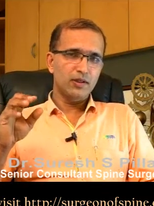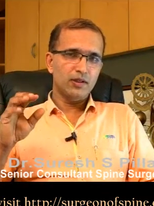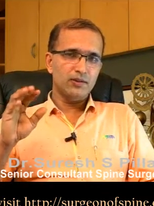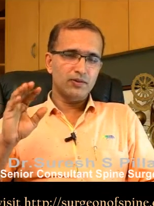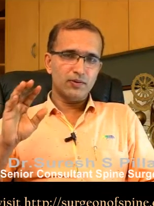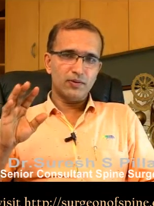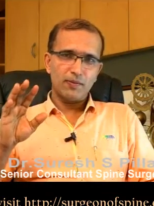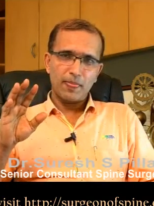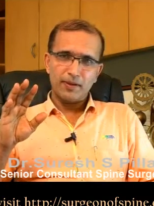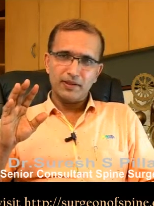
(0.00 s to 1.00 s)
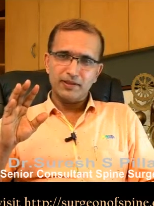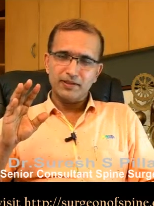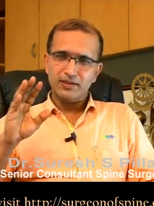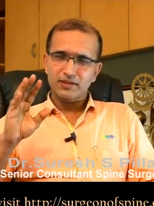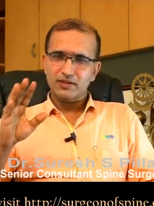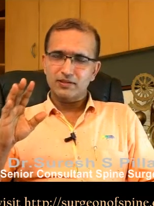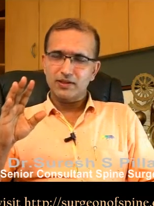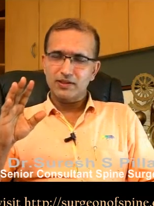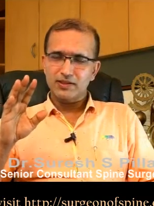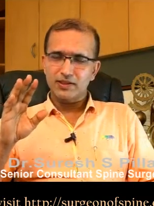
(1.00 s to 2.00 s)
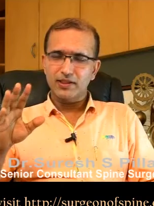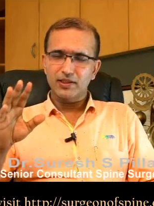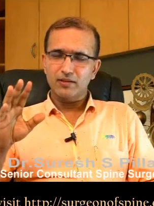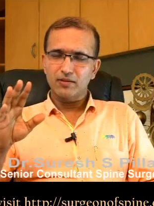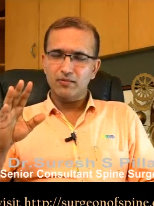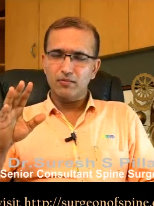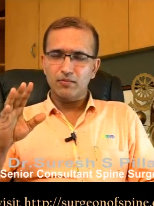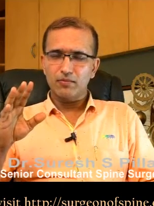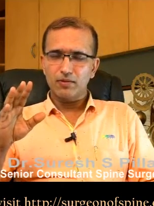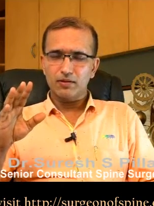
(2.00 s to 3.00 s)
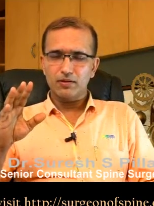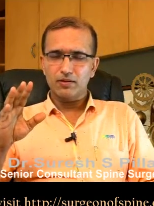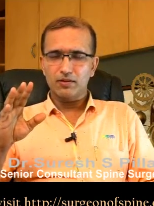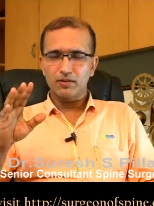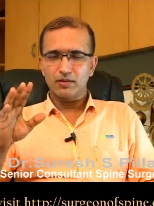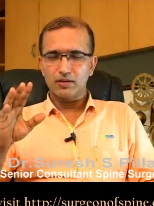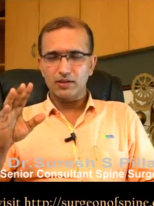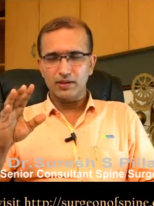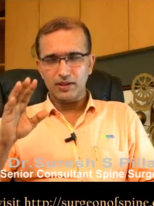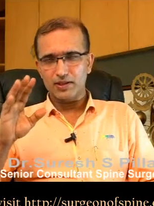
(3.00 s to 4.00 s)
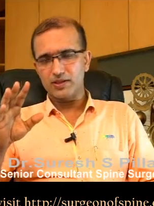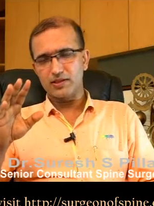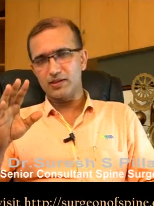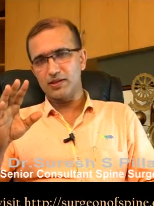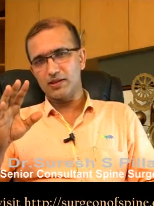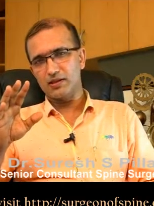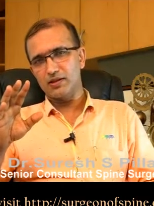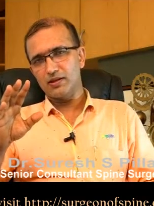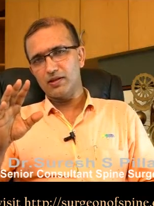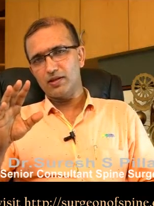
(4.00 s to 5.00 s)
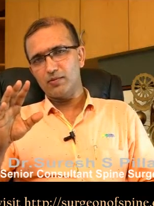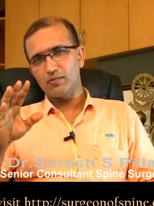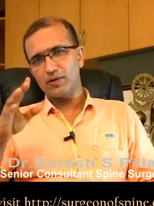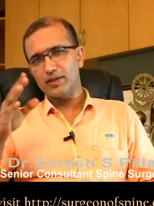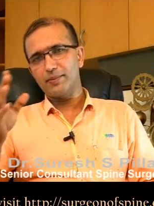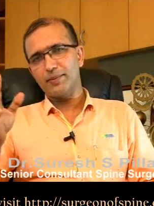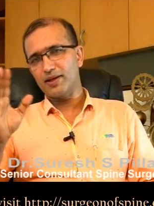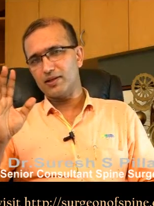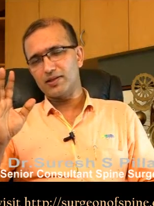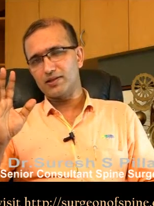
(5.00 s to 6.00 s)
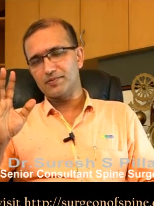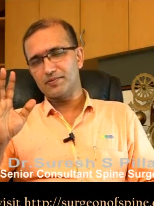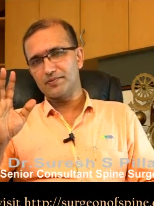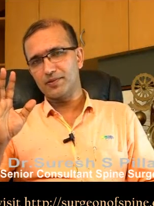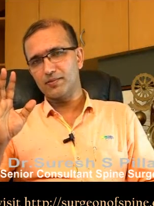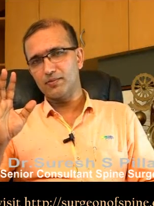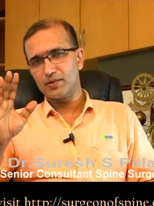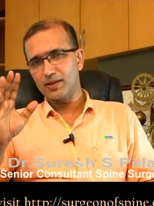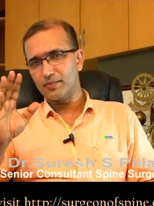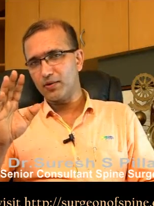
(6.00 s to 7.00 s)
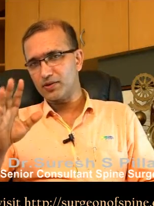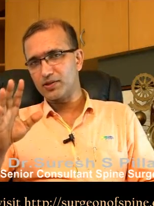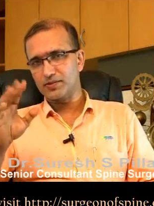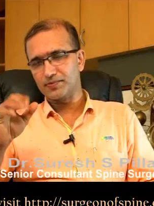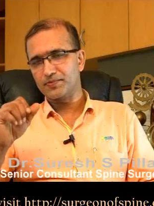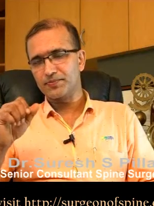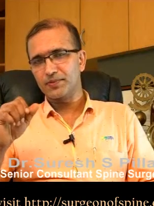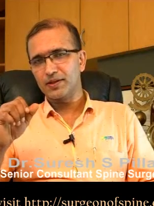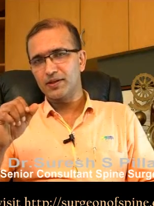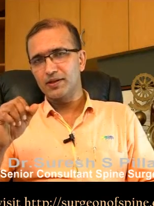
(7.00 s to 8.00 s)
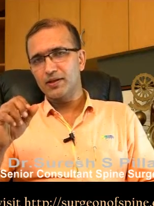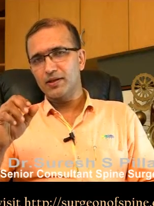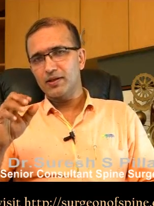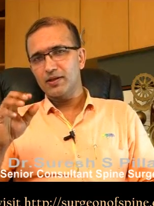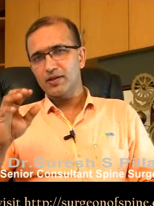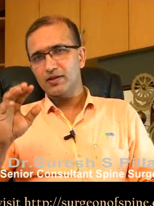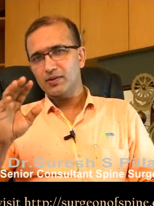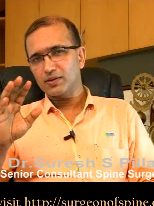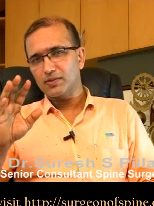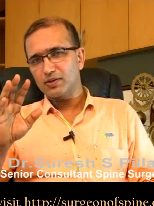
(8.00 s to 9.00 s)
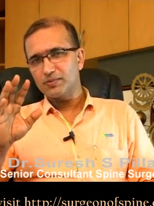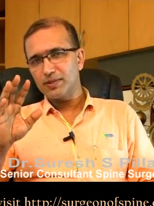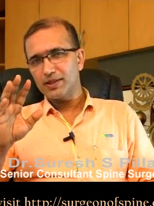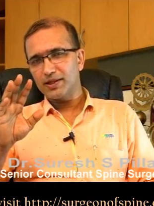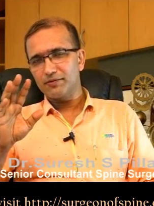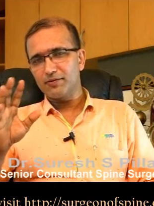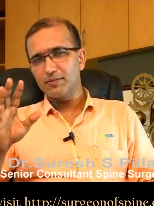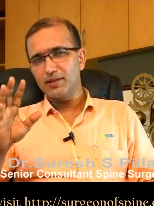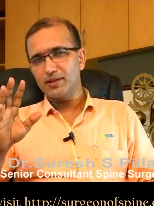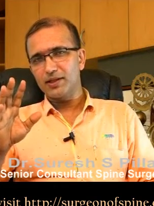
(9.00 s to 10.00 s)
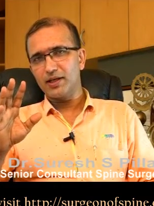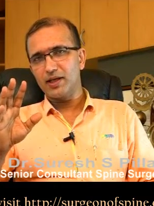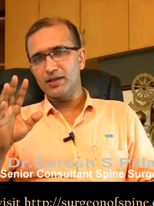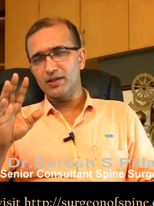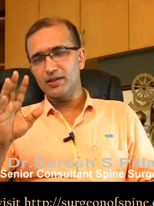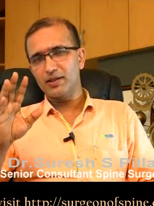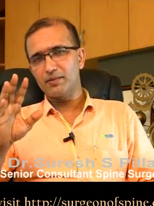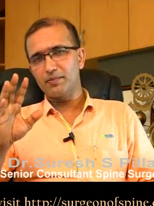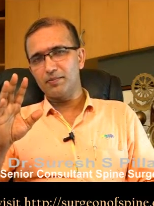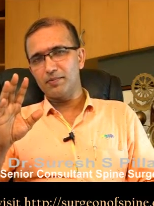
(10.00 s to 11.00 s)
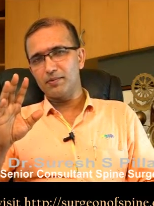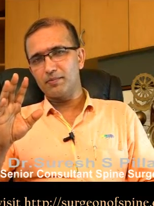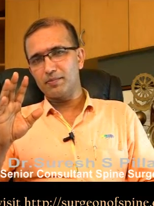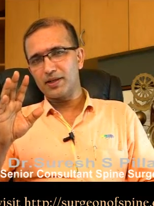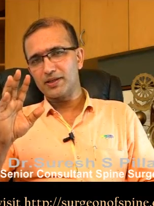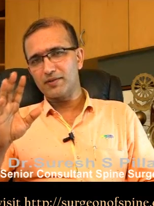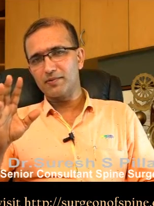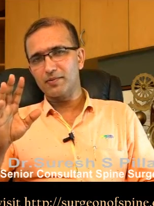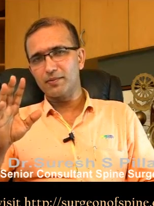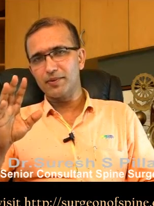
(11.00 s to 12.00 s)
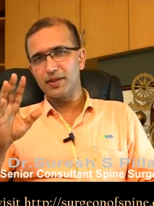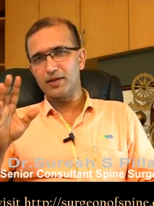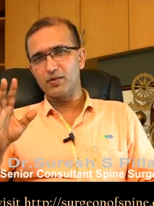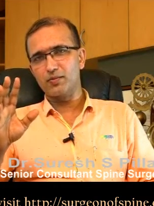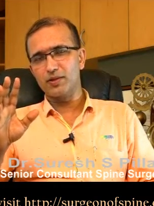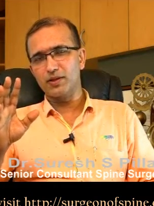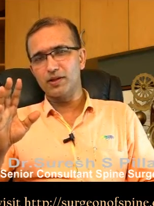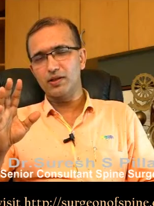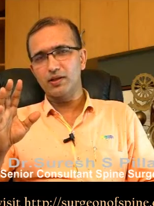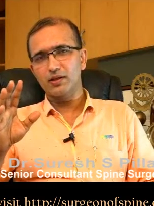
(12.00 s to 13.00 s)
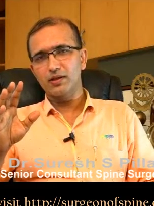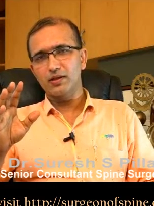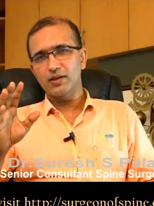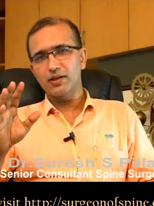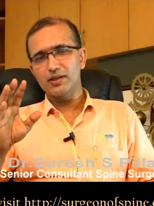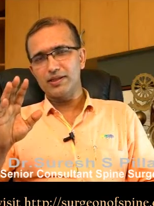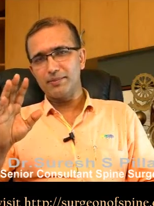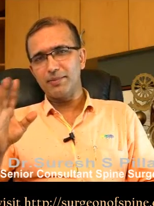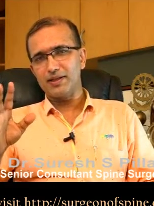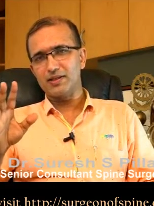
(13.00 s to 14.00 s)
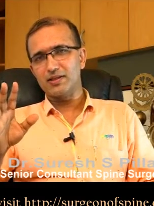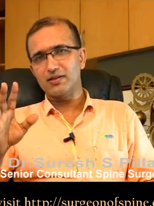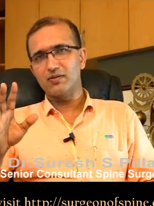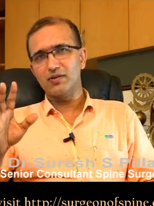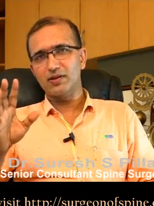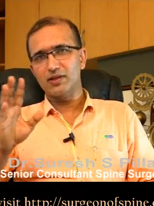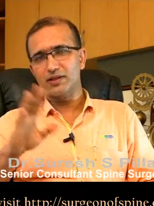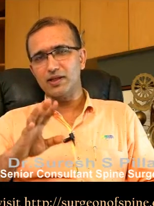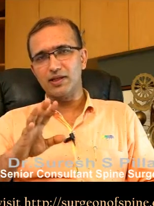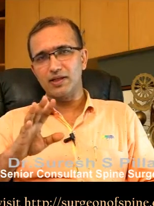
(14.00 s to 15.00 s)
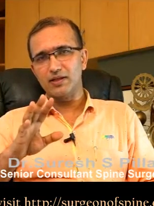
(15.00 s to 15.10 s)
So this is seen in girls more than males, more than boys. So the cosmetic deformity and the pressure from the peer group is immense on these children.